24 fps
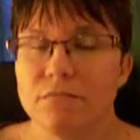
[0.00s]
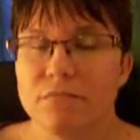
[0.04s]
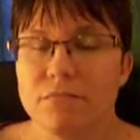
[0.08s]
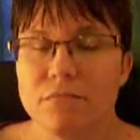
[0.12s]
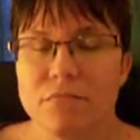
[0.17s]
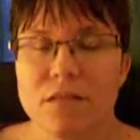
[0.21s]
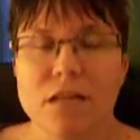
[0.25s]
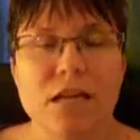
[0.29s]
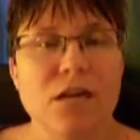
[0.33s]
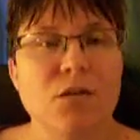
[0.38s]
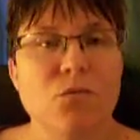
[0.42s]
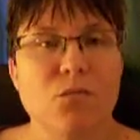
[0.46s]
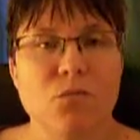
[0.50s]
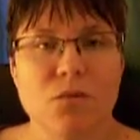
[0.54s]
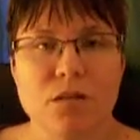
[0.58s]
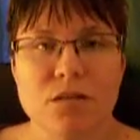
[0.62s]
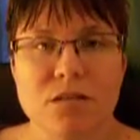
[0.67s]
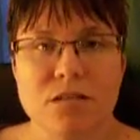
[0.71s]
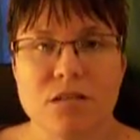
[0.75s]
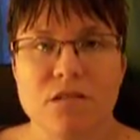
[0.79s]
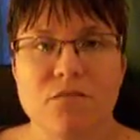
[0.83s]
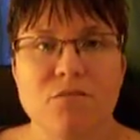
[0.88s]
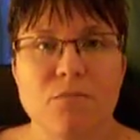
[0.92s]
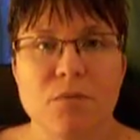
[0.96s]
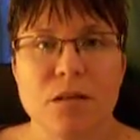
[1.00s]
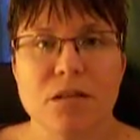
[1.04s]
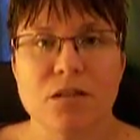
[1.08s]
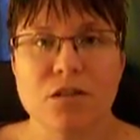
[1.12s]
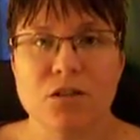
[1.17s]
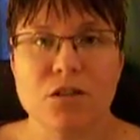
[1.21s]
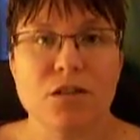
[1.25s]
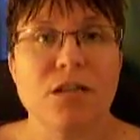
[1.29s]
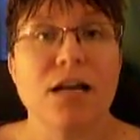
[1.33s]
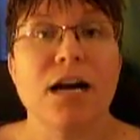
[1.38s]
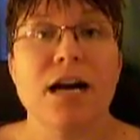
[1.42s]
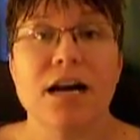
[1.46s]
it wouldn't have been
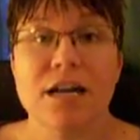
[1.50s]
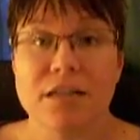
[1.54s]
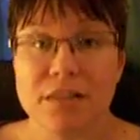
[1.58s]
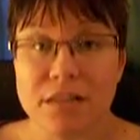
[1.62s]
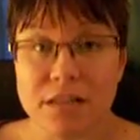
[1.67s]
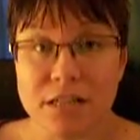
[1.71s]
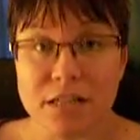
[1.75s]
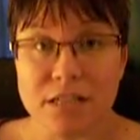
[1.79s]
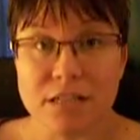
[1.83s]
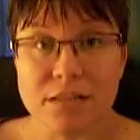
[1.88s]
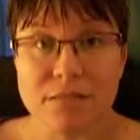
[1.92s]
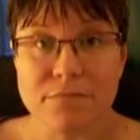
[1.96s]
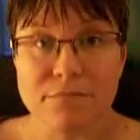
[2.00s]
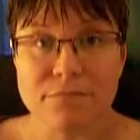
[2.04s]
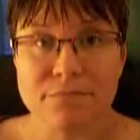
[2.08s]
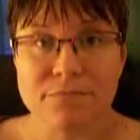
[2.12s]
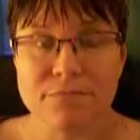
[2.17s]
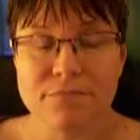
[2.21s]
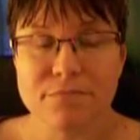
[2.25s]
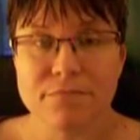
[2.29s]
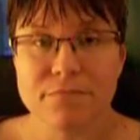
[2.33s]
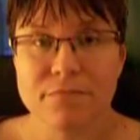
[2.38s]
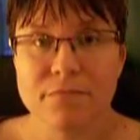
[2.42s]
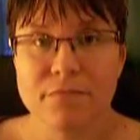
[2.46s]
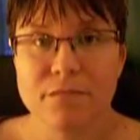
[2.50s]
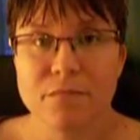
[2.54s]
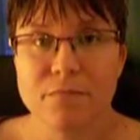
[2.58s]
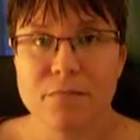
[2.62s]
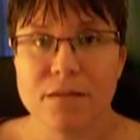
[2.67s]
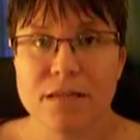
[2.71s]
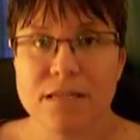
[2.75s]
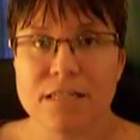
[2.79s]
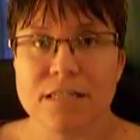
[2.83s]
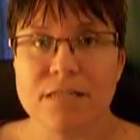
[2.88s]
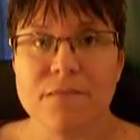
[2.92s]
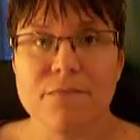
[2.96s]
good either,
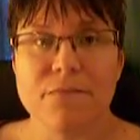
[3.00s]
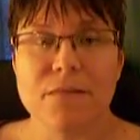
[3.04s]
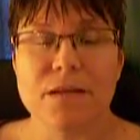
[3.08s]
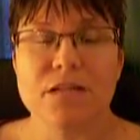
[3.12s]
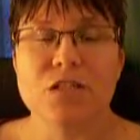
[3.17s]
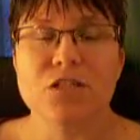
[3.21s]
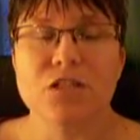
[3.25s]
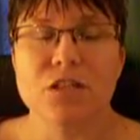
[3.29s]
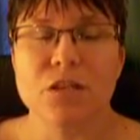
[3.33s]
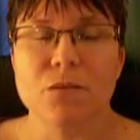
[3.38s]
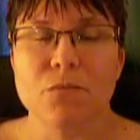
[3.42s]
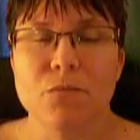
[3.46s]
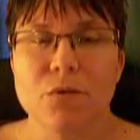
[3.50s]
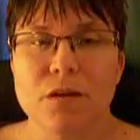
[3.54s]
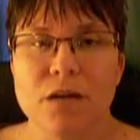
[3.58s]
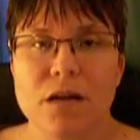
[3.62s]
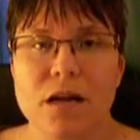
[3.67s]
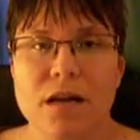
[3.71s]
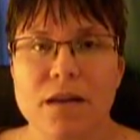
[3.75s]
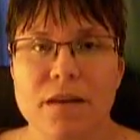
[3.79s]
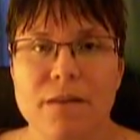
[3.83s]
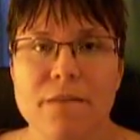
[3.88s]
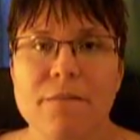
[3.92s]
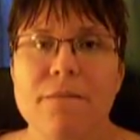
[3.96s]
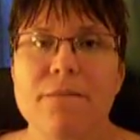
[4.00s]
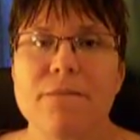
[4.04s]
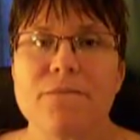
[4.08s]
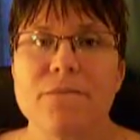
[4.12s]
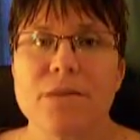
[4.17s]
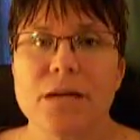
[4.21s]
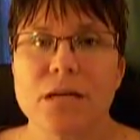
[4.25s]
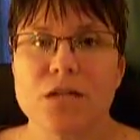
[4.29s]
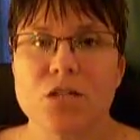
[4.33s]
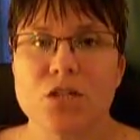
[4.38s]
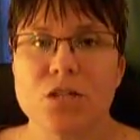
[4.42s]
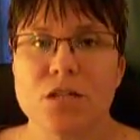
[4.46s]
because eventually it would have gotten an
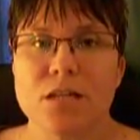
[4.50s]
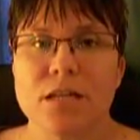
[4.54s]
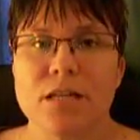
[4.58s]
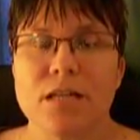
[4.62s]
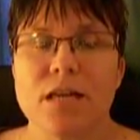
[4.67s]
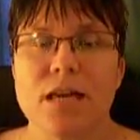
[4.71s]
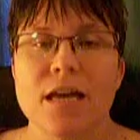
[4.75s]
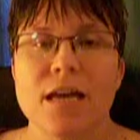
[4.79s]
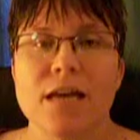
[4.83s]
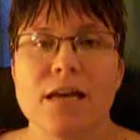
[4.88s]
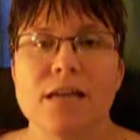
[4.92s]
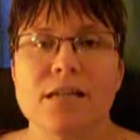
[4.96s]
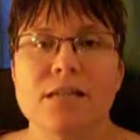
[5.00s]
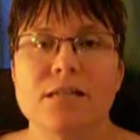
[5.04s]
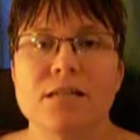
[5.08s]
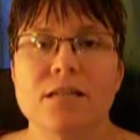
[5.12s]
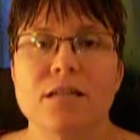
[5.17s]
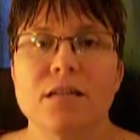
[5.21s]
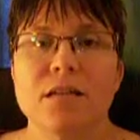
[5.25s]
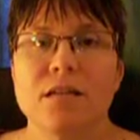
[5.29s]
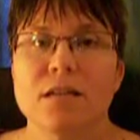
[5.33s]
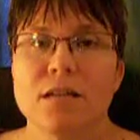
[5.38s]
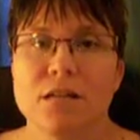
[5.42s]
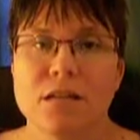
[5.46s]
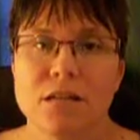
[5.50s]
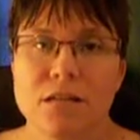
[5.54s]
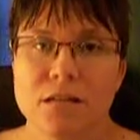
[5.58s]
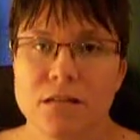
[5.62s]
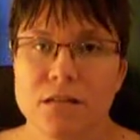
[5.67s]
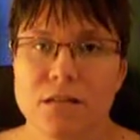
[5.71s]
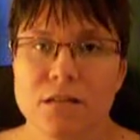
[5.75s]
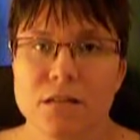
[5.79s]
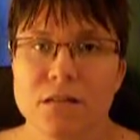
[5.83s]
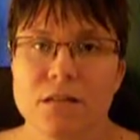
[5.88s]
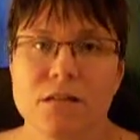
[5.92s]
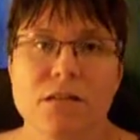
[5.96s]
infection, and
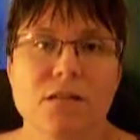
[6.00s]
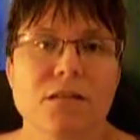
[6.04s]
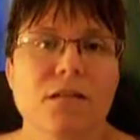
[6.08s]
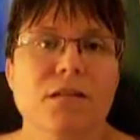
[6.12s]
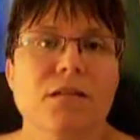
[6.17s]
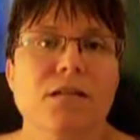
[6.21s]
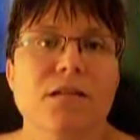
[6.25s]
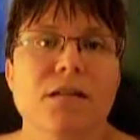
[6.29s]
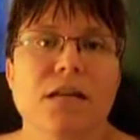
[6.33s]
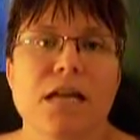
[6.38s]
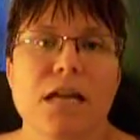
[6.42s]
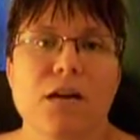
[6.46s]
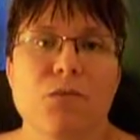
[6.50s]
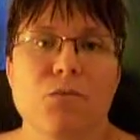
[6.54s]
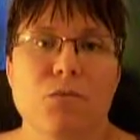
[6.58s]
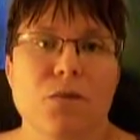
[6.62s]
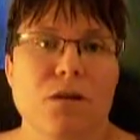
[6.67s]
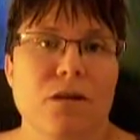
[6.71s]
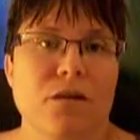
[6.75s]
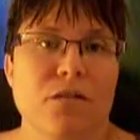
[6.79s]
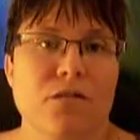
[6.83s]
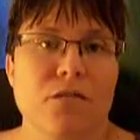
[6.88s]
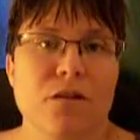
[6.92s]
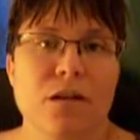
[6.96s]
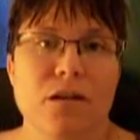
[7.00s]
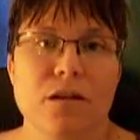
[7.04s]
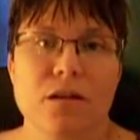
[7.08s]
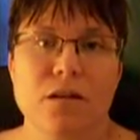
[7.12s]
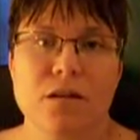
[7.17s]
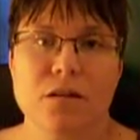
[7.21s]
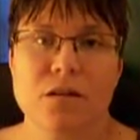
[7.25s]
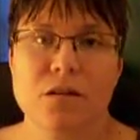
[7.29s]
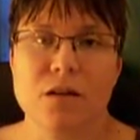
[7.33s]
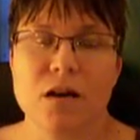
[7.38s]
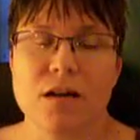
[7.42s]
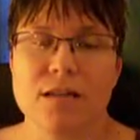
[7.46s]
it would have
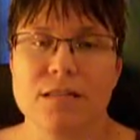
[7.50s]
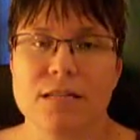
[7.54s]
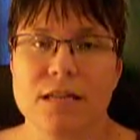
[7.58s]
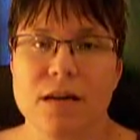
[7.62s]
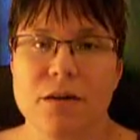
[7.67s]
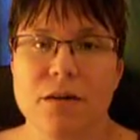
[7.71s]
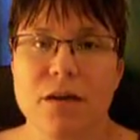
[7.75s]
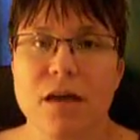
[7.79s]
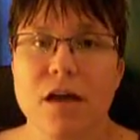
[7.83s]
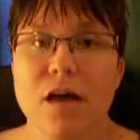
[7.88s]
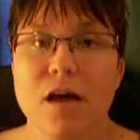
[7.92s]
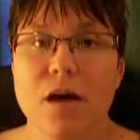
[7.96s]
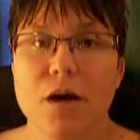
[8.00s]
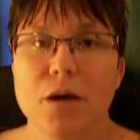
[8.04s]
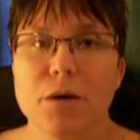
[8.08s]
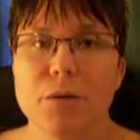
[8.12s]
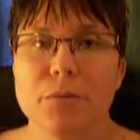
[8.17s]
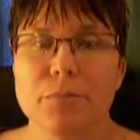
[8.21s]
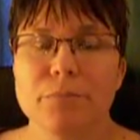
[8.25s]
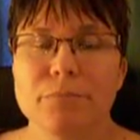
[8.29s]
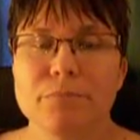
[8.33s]
gone downhill.